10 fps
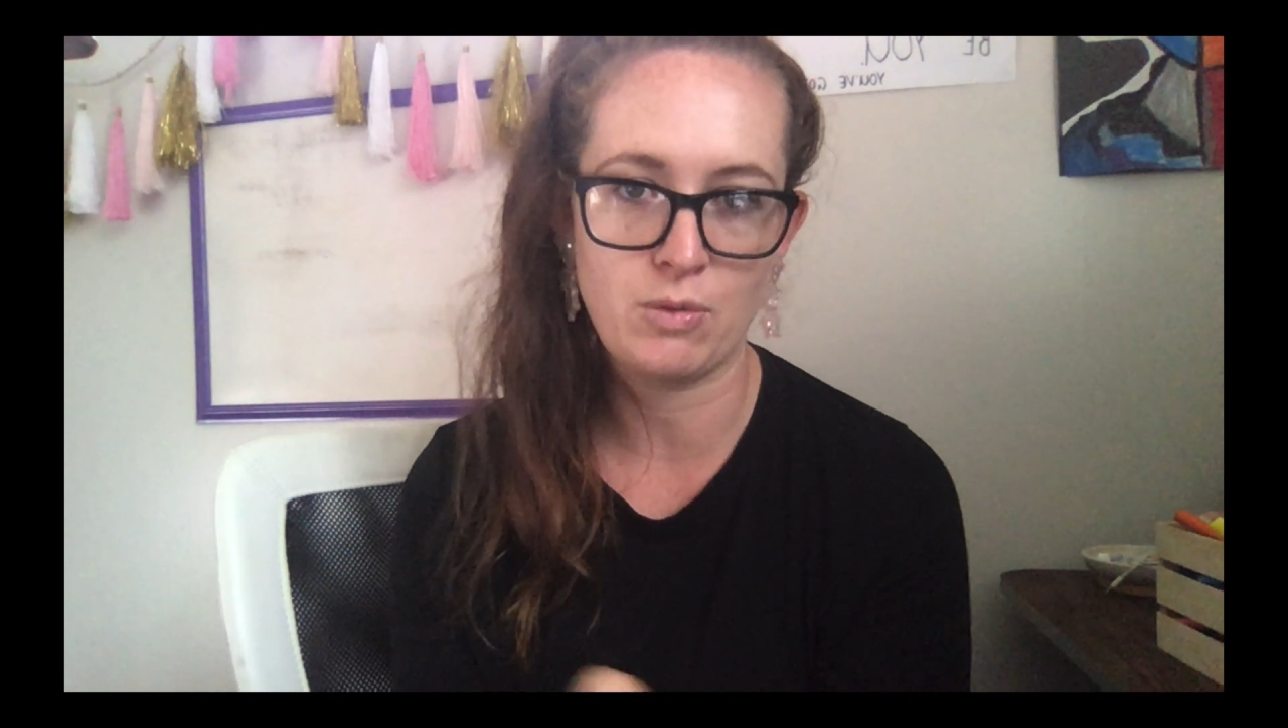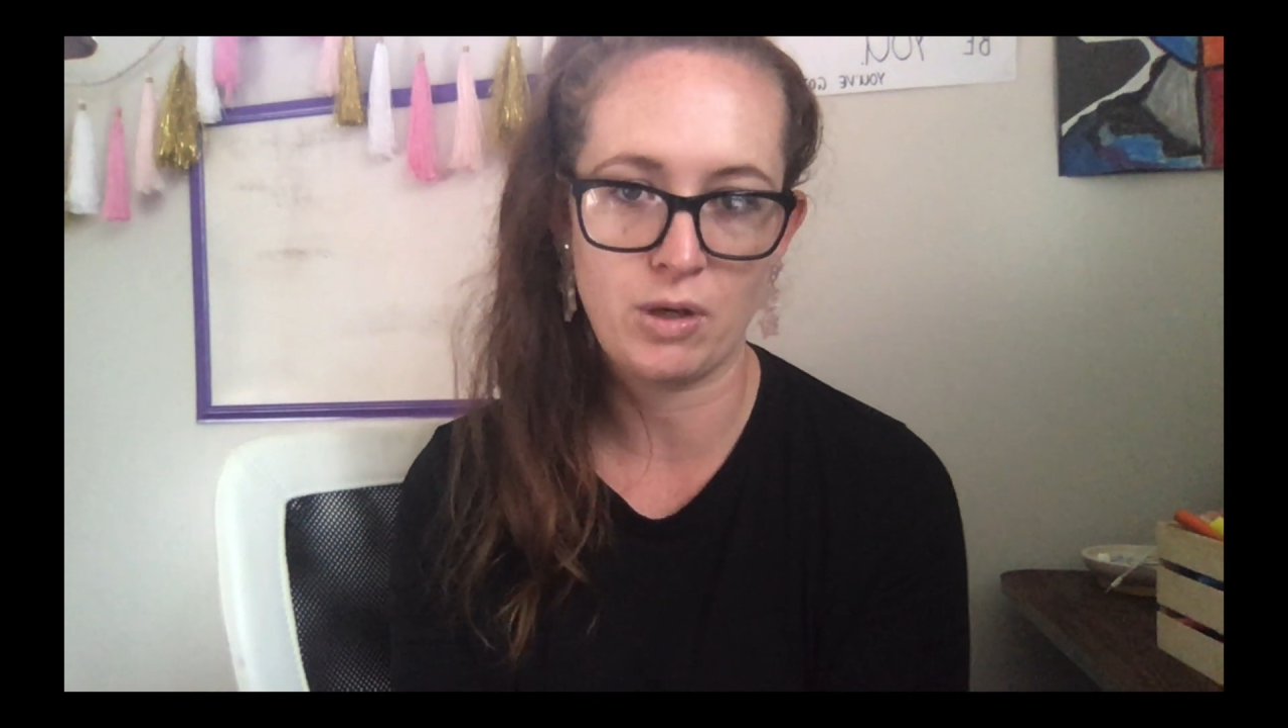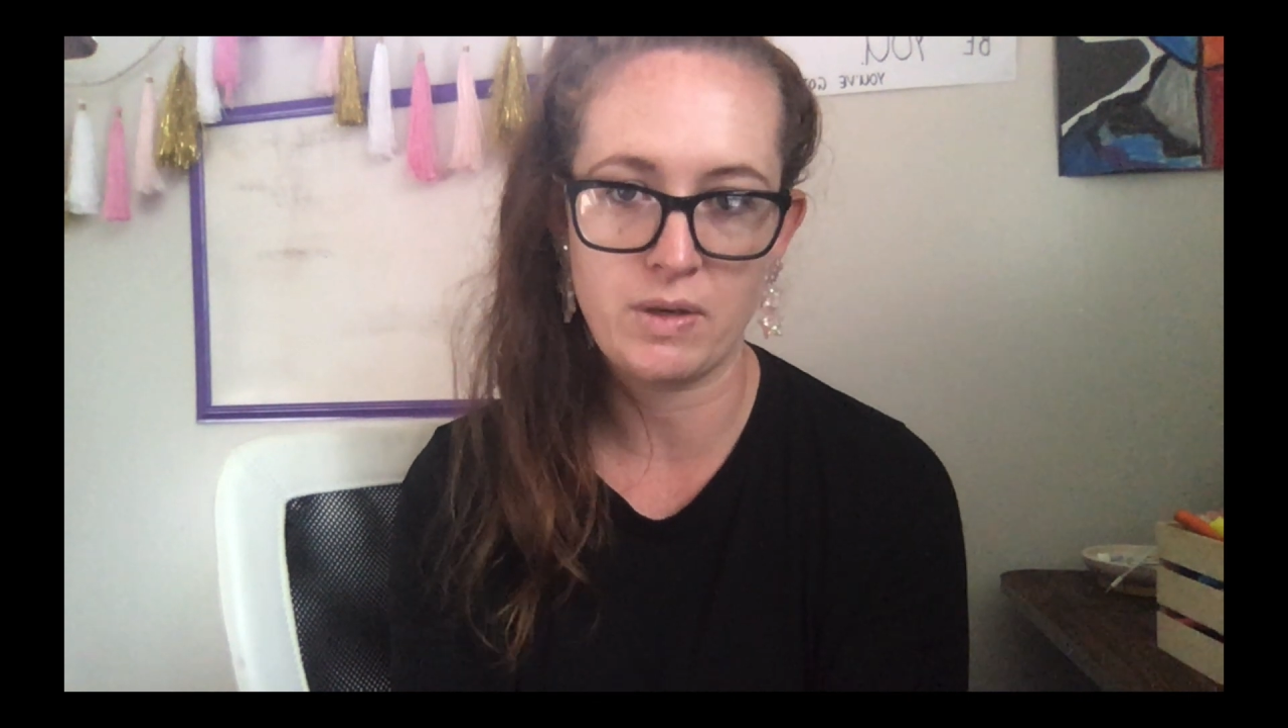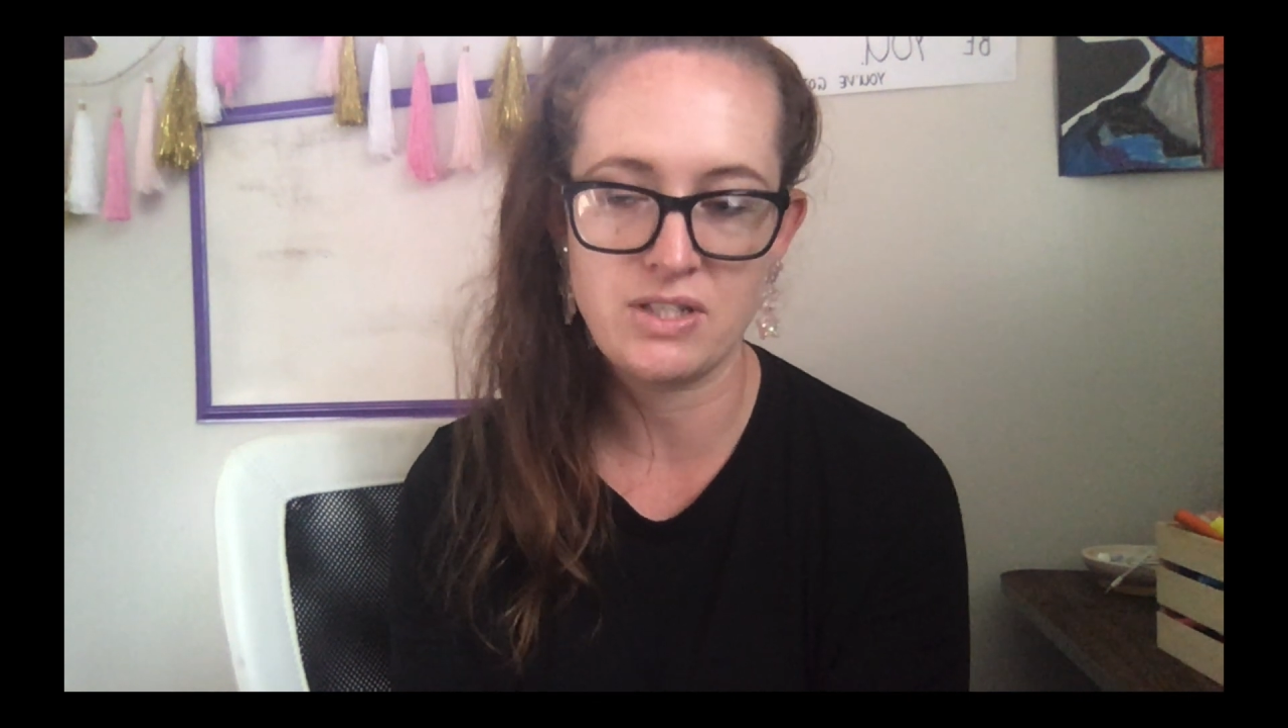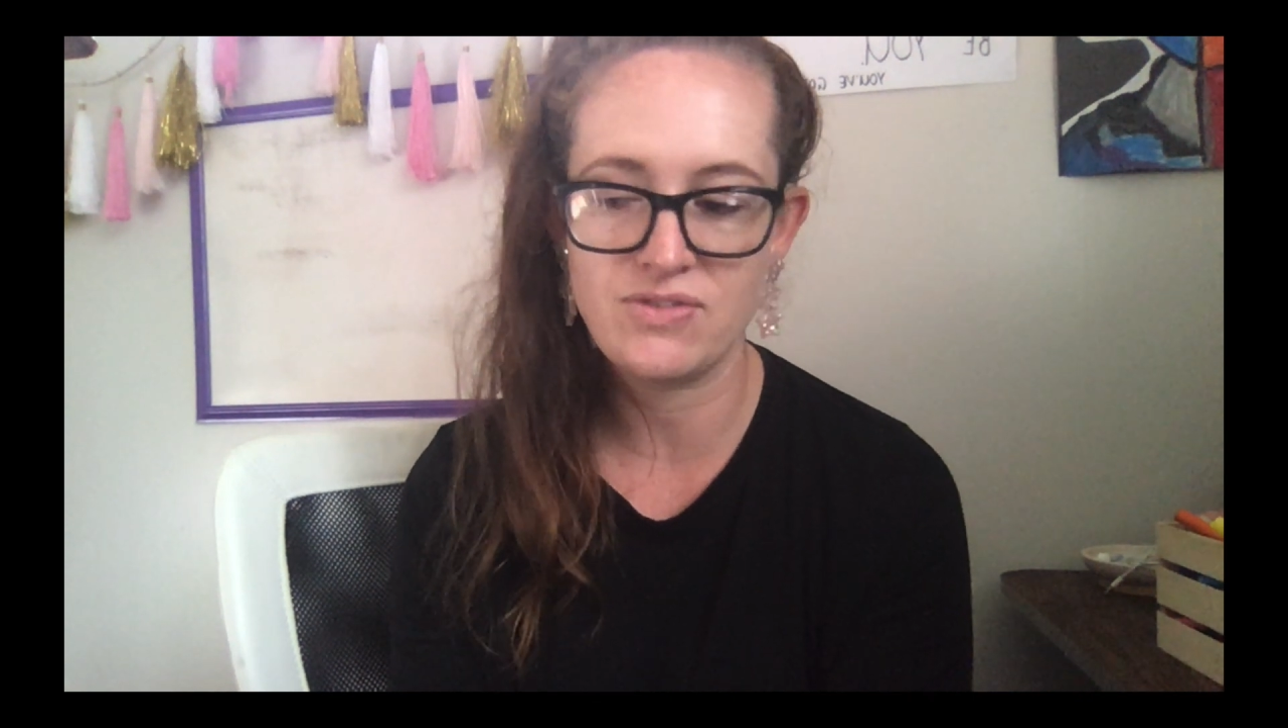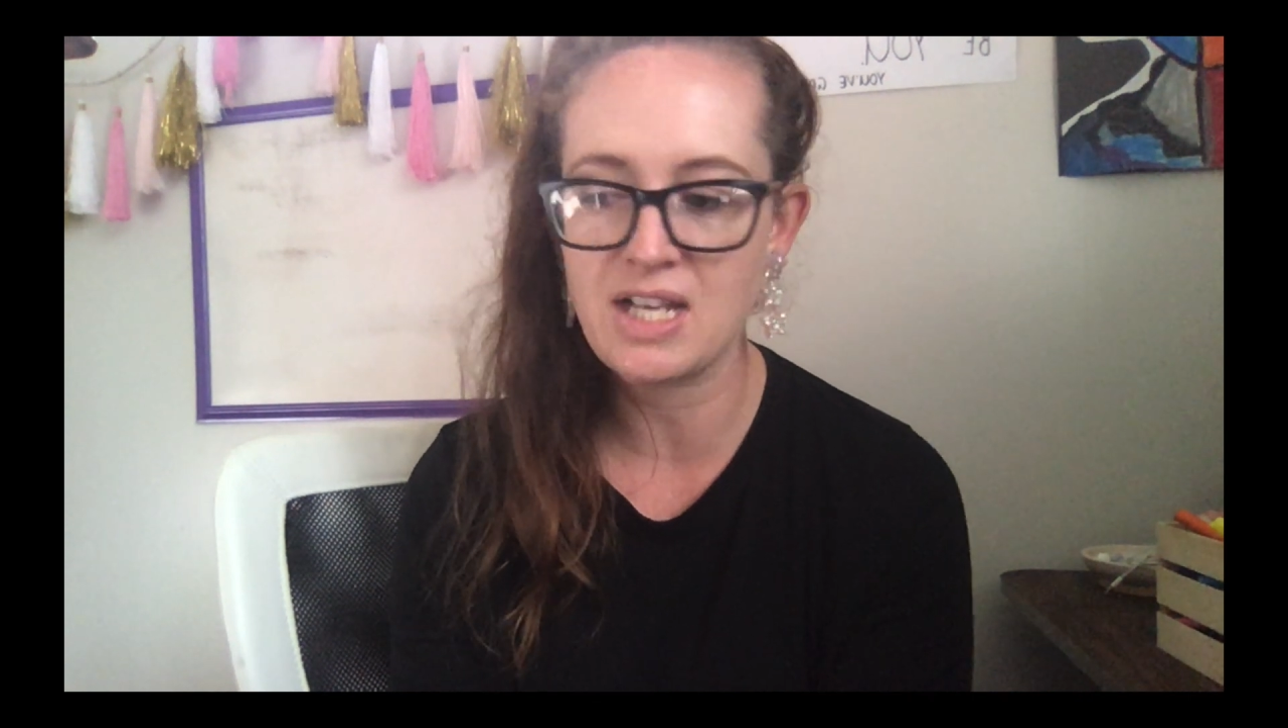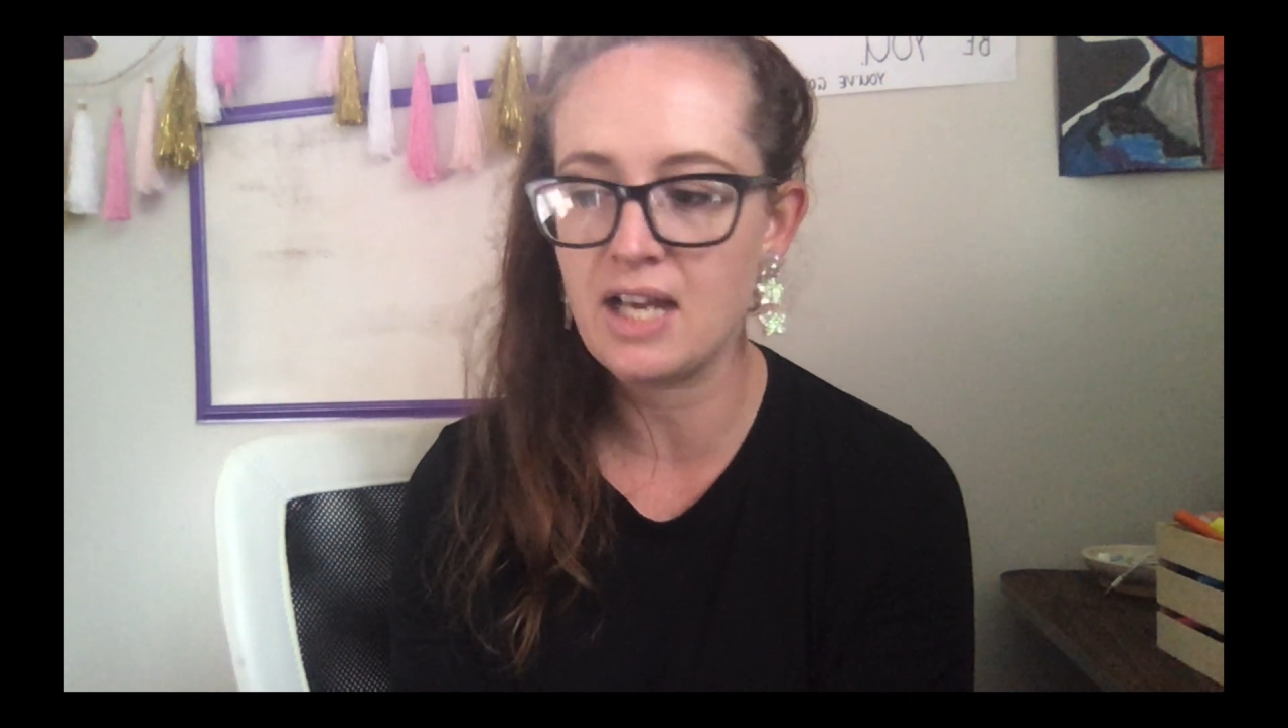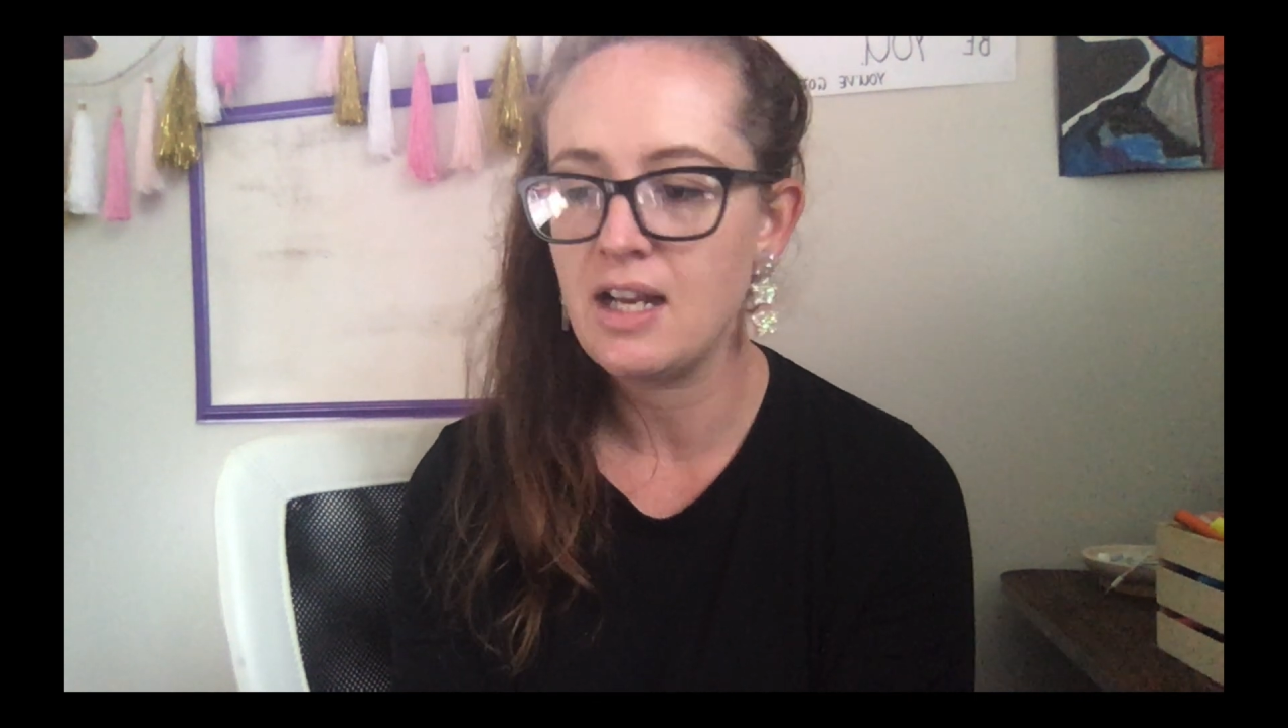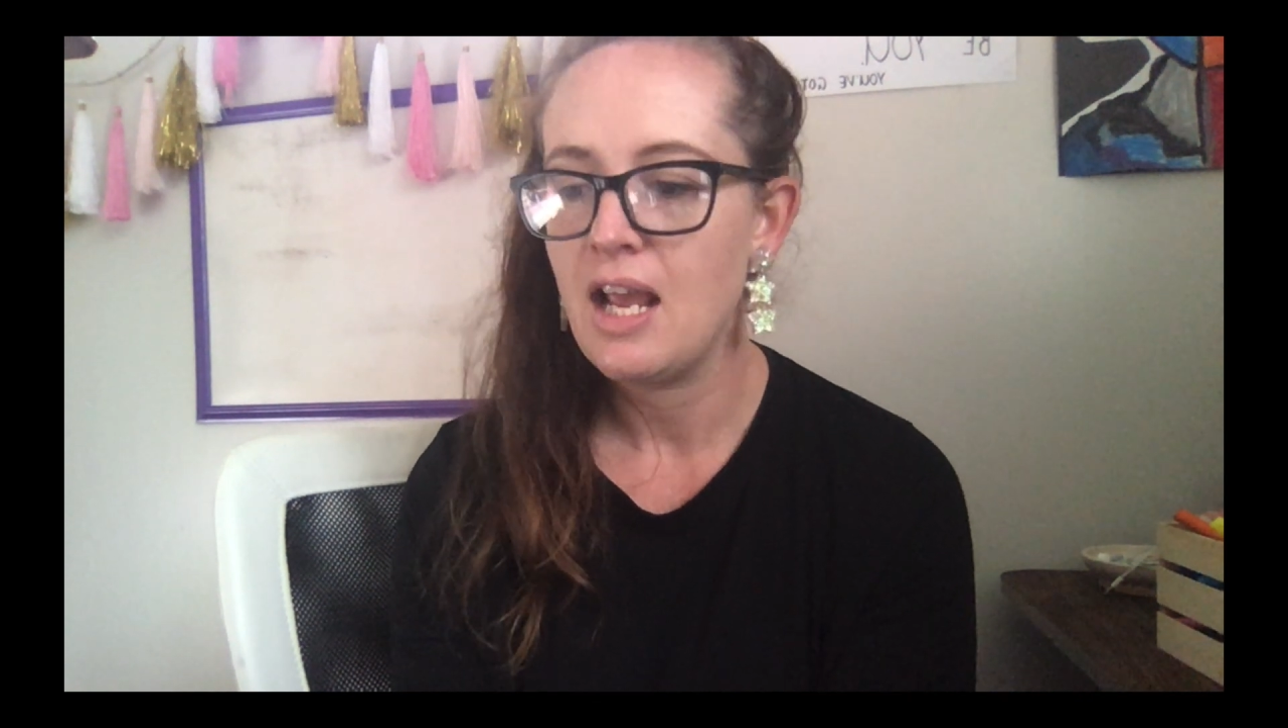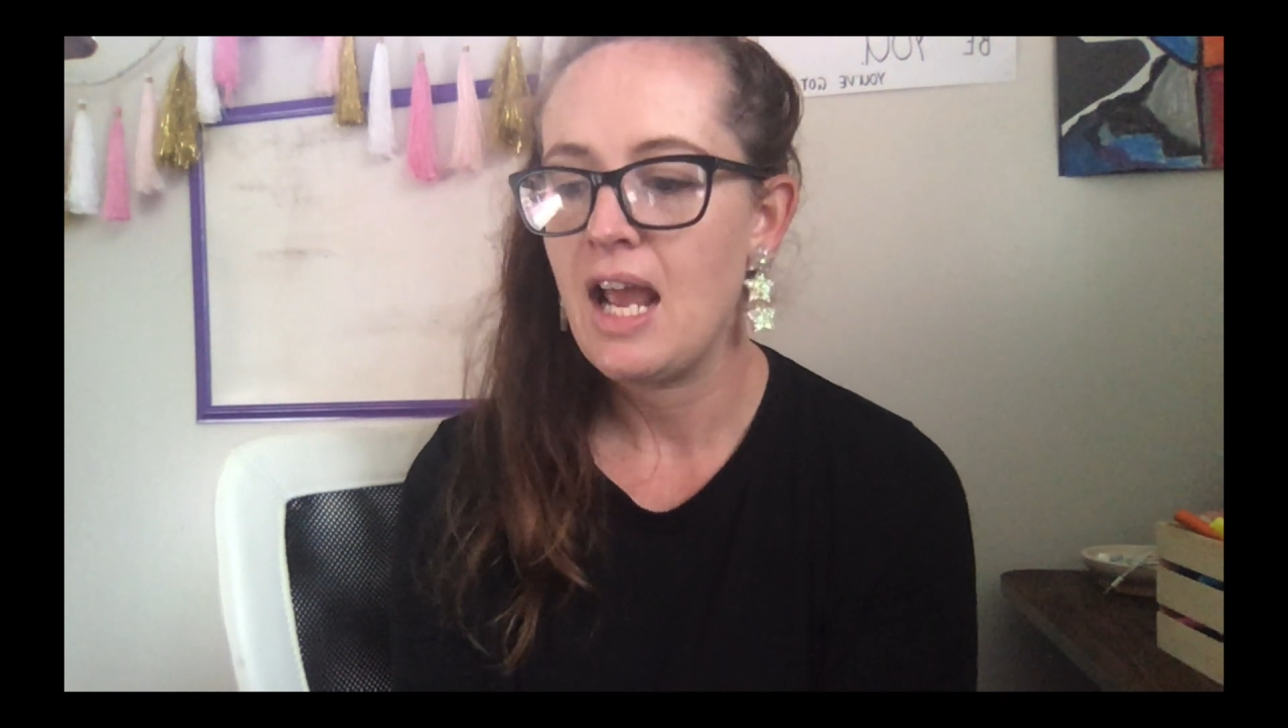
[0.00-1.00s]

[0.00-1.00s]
work once you've done.